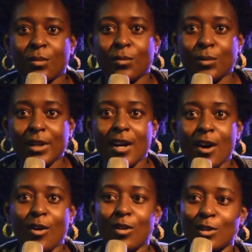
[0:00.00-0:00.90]
We now
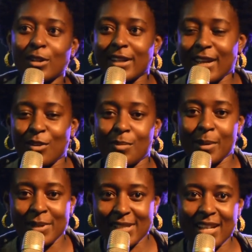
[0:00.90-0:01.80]
all look like
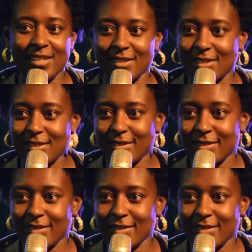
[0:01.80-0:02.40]
Obama's cousins.